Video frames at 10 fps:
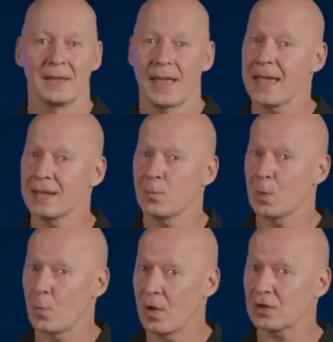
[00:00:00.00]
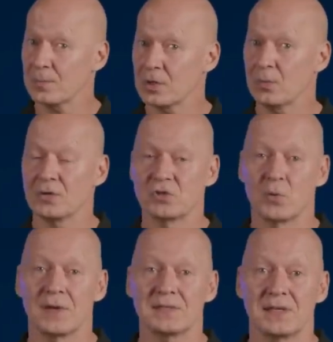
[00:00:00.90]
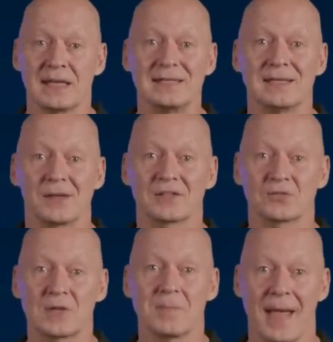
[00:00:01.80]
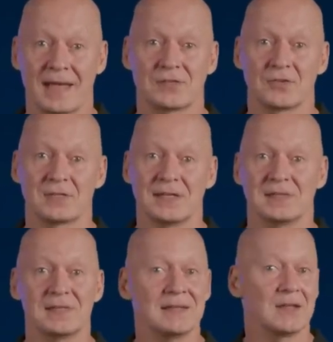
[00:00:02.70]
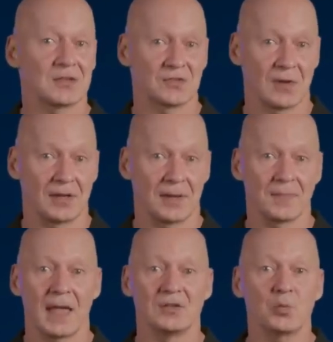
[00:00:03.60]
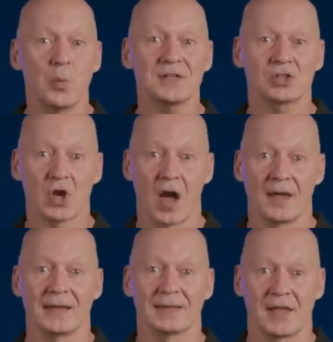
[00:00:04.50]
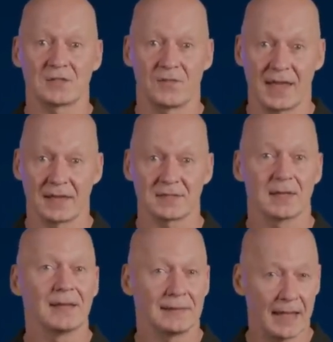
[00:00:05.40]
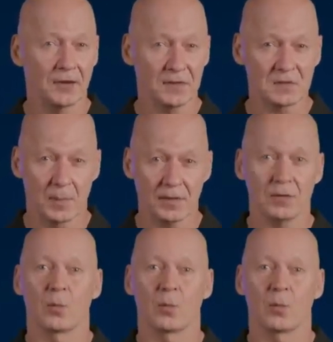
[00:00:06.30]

And we welcome you to join us at Intel Extreme Masters in Sydney, Australia, and TwitchCon in Las Vegas later this month,